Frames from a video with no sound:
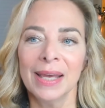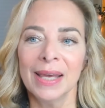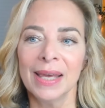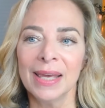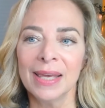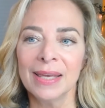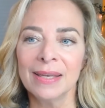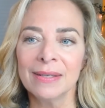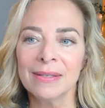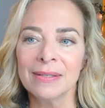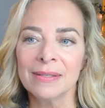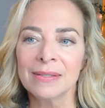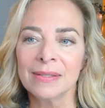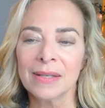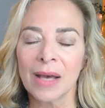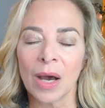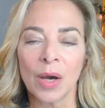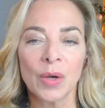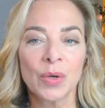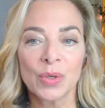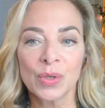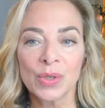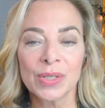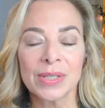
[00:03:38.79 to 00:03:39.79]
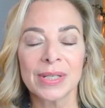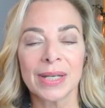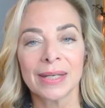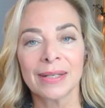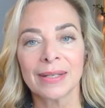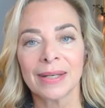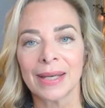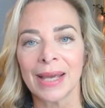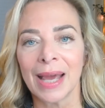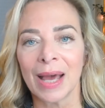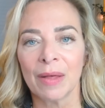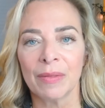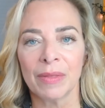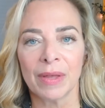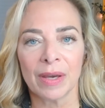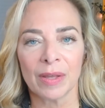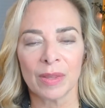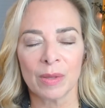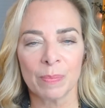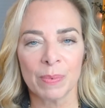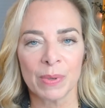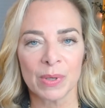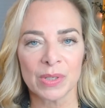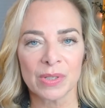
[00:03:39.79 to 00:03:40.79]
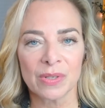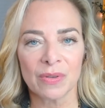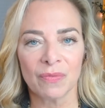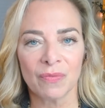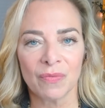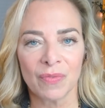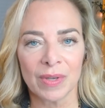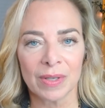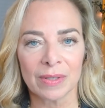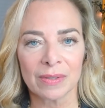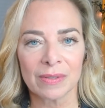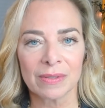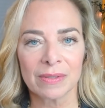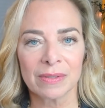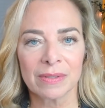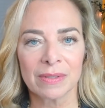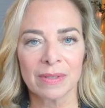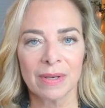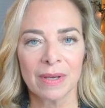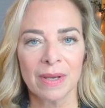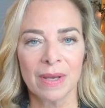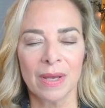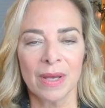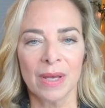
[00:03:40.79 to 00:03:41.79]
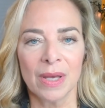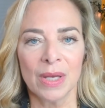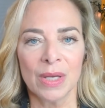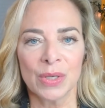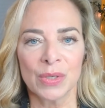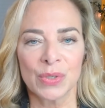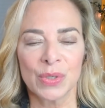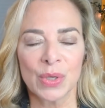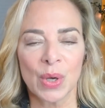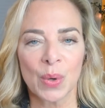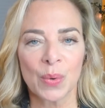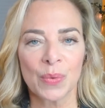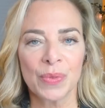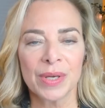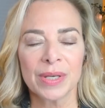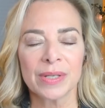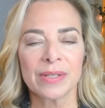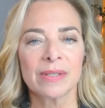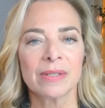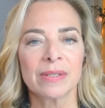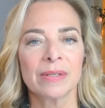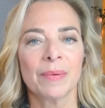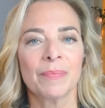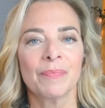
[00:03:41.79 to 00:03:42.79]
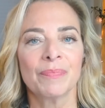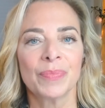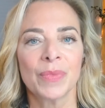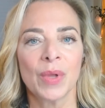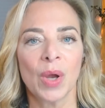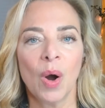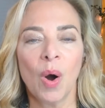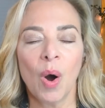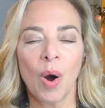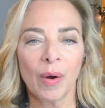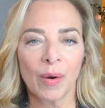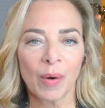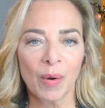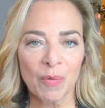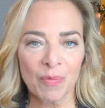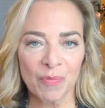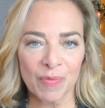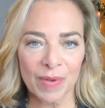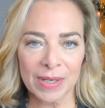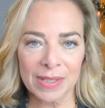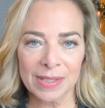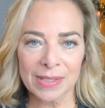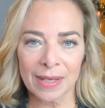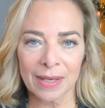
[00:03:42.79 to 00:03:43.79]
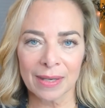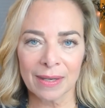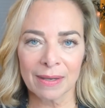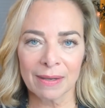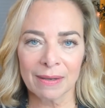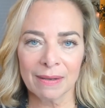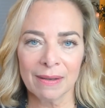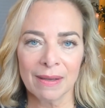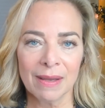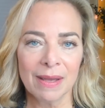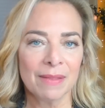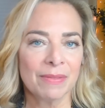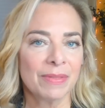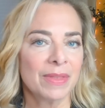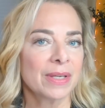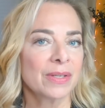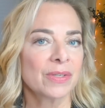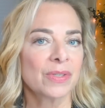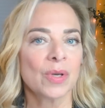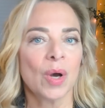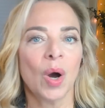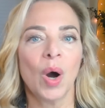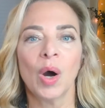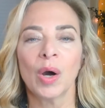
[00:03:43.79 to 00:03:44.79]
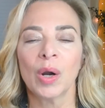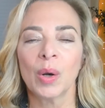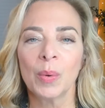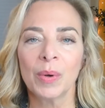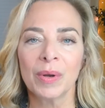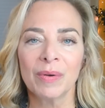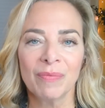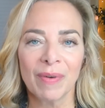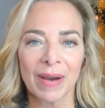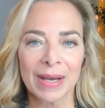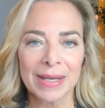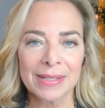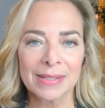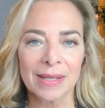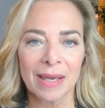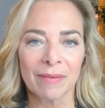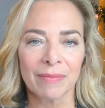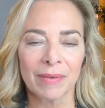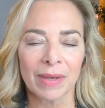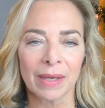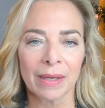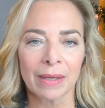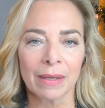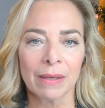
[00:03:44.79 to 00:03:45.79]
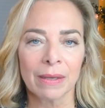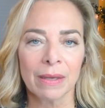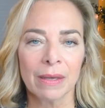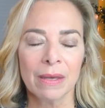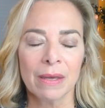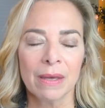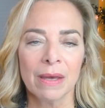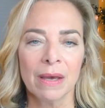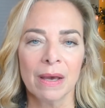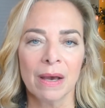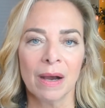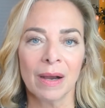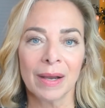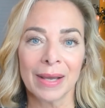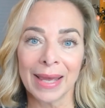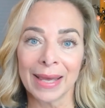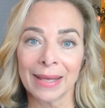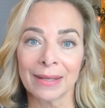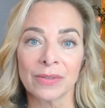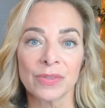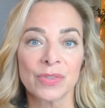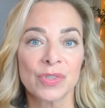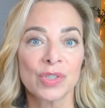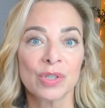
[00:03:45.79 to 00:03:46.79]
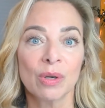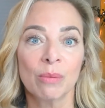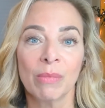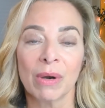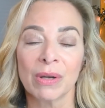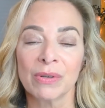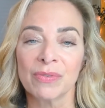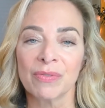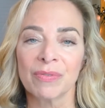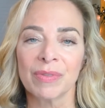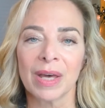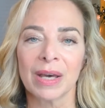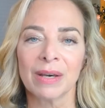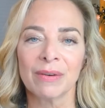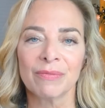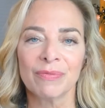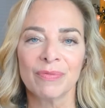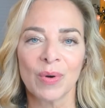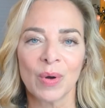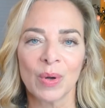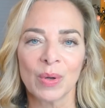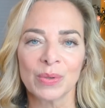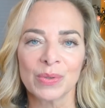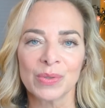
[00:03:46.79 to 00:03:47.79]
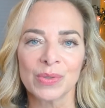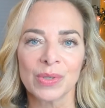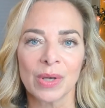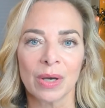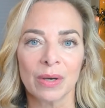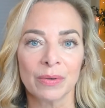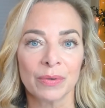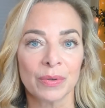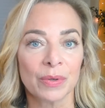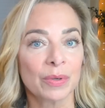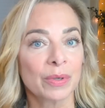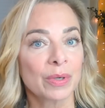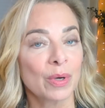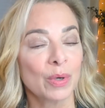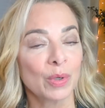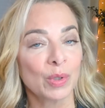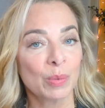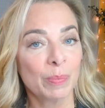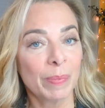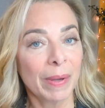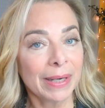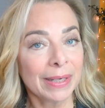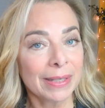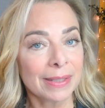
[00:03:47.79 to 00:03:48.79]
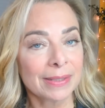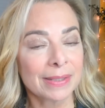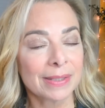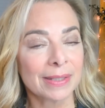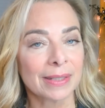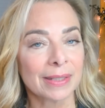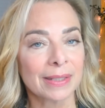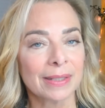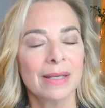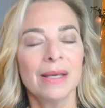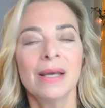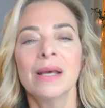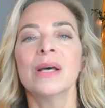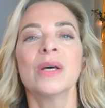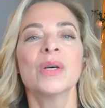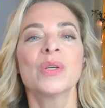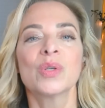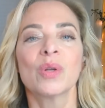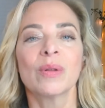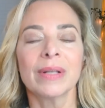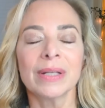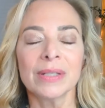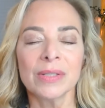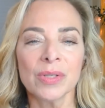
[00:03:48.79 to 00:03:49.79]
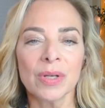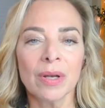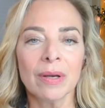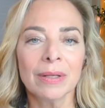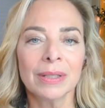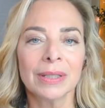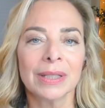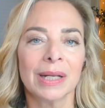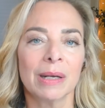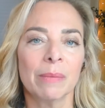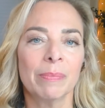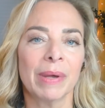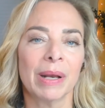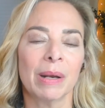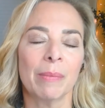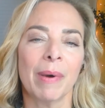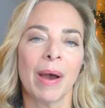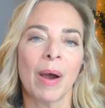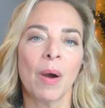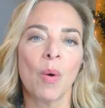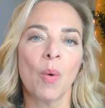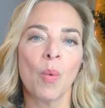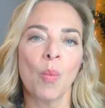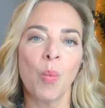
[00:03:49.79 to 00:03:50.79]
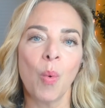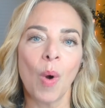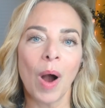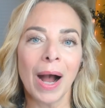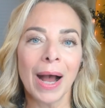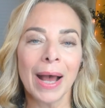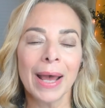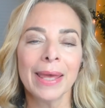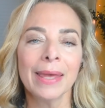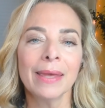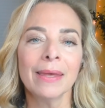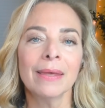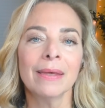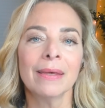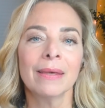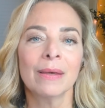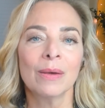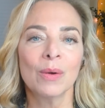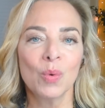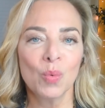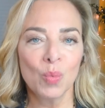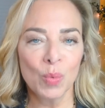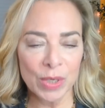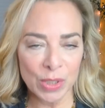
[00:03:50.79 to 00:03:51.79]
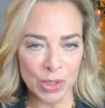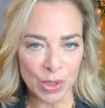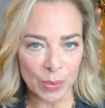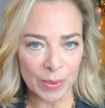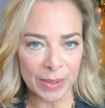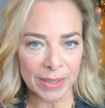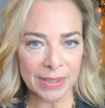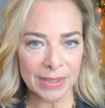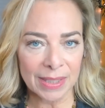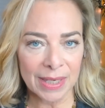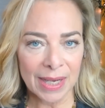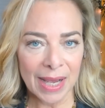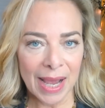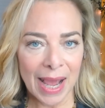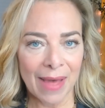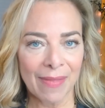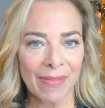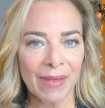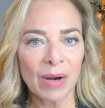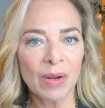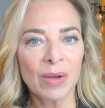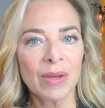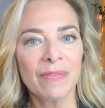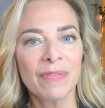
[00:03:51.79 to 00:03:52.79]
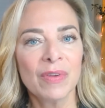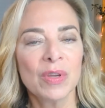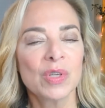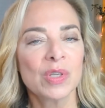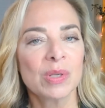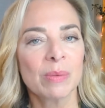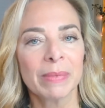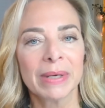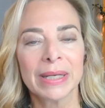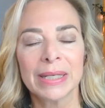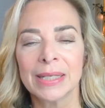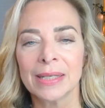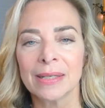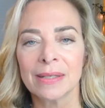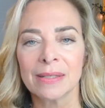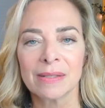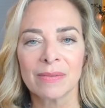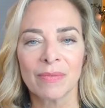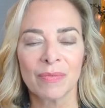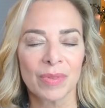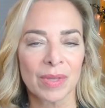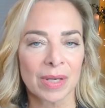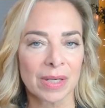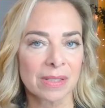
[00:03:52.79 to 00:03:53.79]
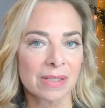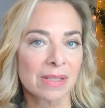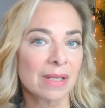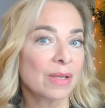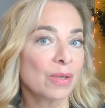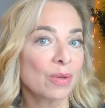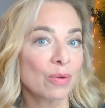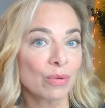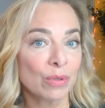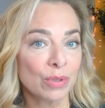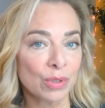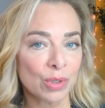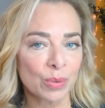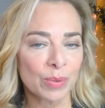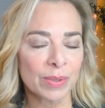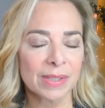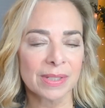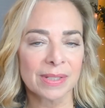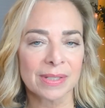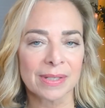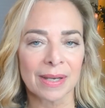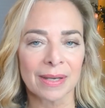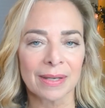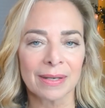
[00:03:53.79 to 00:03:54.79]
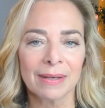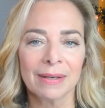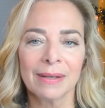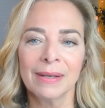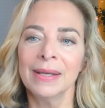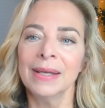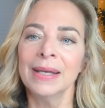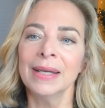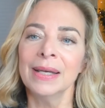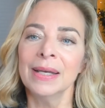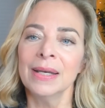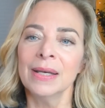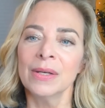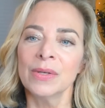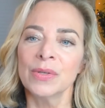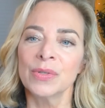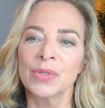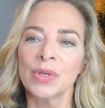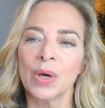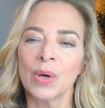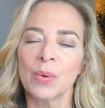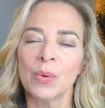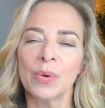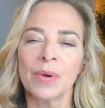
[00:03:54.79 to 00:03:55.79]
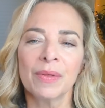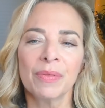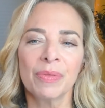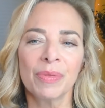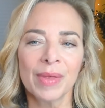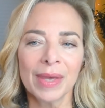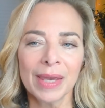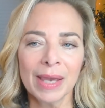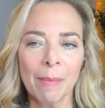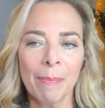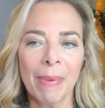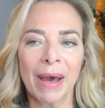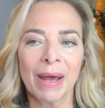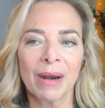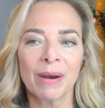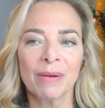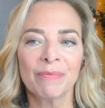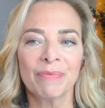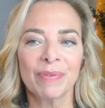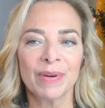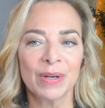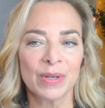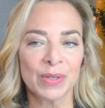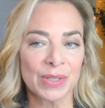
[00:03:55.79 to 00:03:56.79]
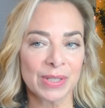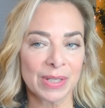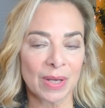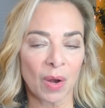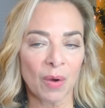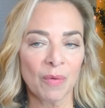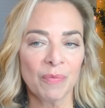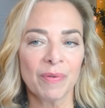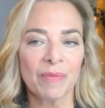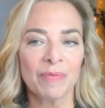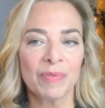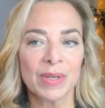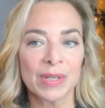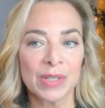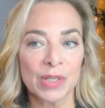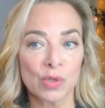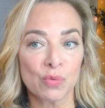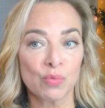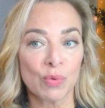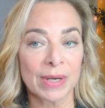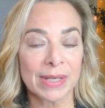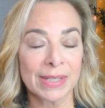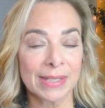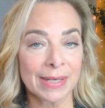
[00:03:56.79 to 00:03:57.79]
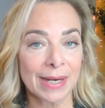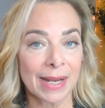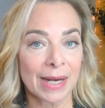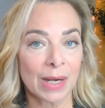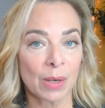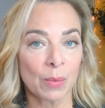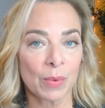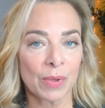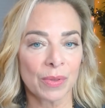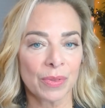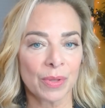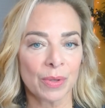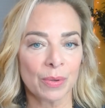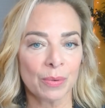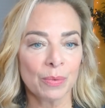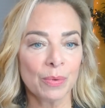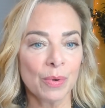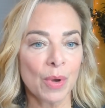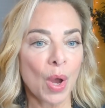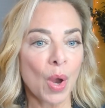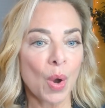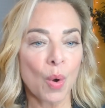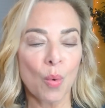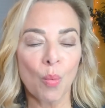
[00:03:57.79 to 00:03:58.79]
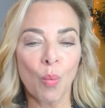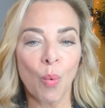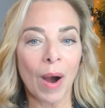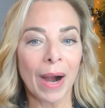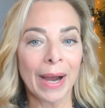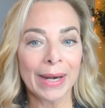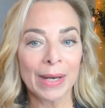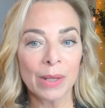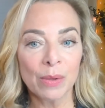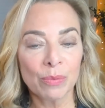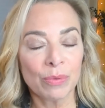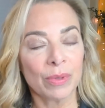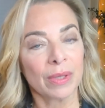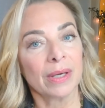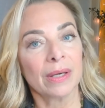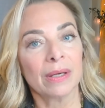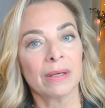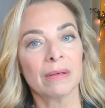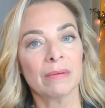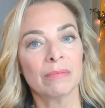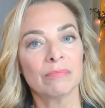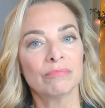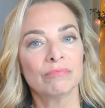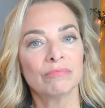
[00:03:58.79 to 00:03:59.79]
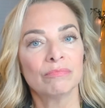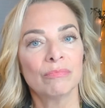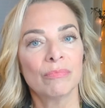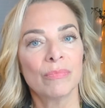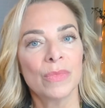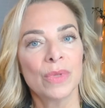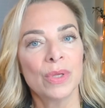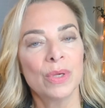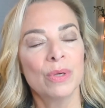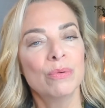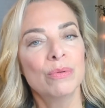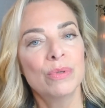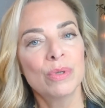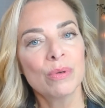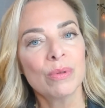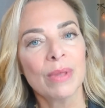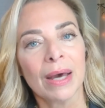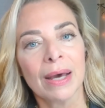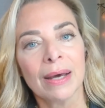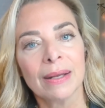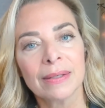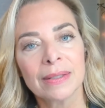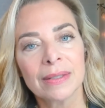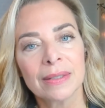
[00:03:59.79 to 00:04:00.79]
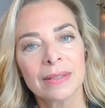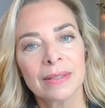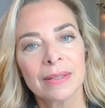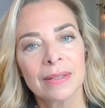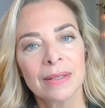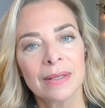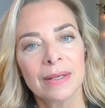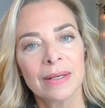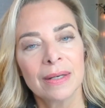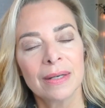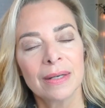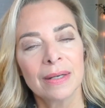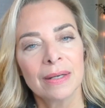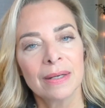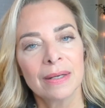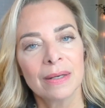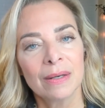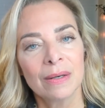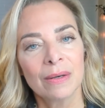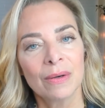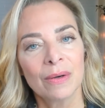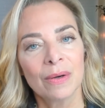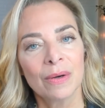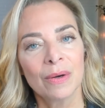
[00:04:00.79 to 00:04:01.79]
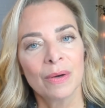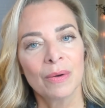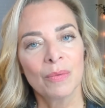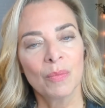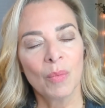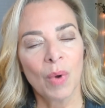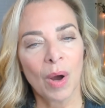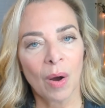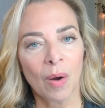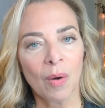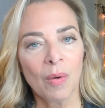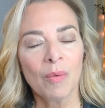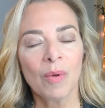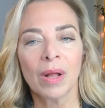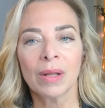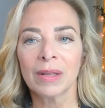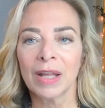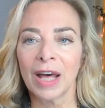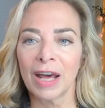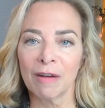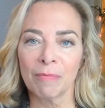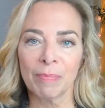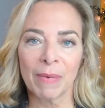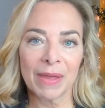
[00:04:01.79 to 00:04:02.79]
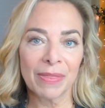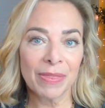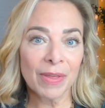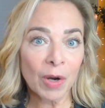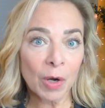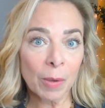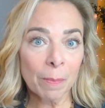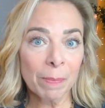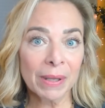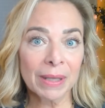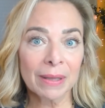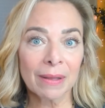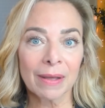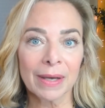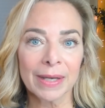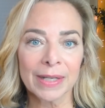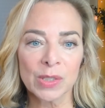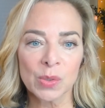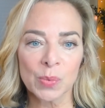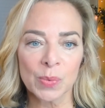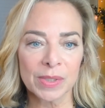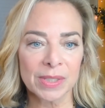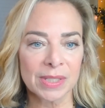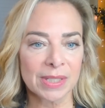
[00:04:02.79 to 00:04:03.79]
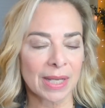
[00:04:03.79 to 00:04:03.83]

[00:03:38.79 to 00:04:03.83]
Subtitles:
is understanding how the other person feels. So this auto-fixing, this auto-advice giving, again, so much of that falls under codependency. So let's talk a little bit about why we do it, and then I'll give you some ideas of things that you can do instead. So think about it for yourself, if this is resonating with you. Why do you think you do that? Well, a lot of my therapy clients would